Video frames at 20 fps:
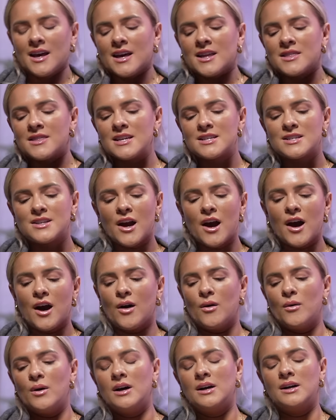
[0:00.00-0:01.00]
This
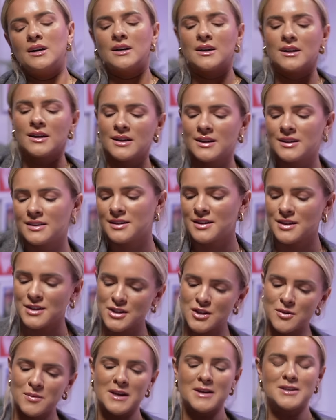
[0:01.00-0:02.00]
girl,
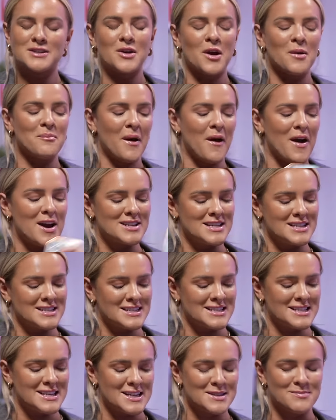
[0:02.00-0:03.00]
she'll be so embarrassed to
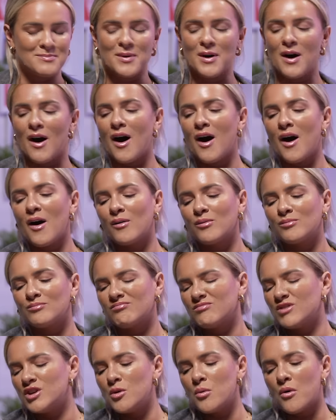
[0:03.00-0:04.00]
listen to this, but
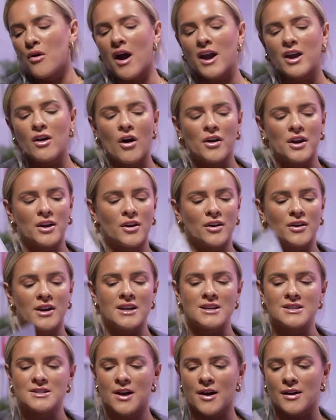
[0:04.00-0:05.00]
you were iconic,
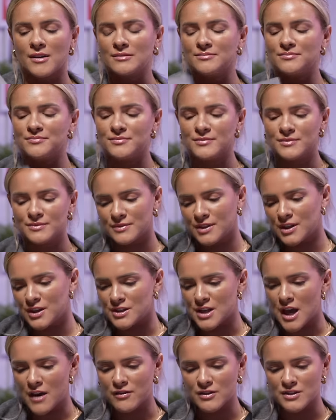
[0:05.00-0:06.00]
honey, so you
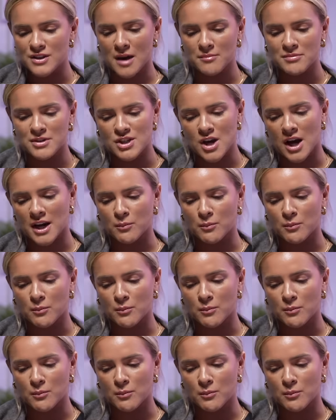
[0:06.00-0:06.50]
deserve your time to shine.